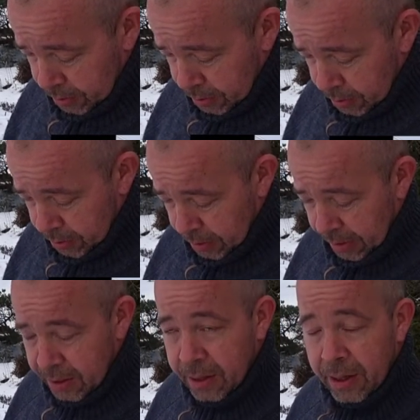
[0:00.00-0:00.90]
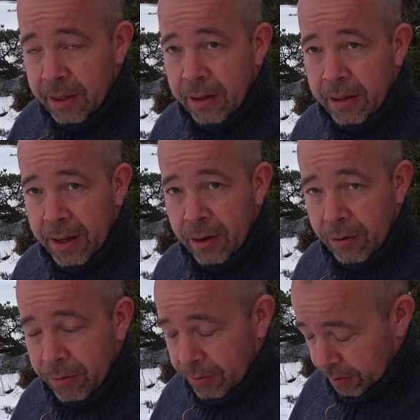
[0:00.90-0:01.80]
That's the
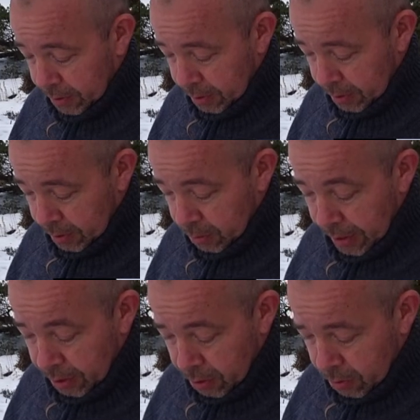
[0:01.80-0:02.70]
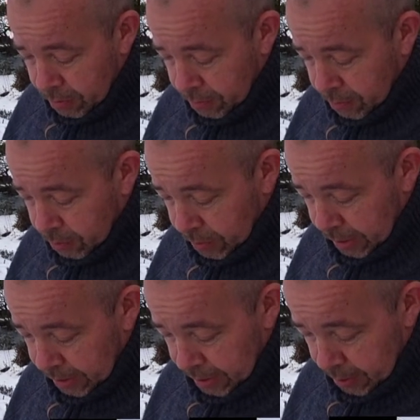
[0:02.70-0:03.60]
takeoff window, so we
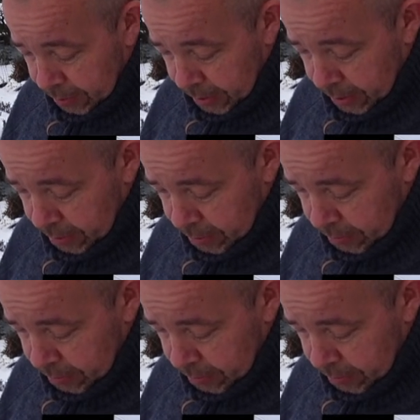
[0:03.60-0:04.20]
can tap there.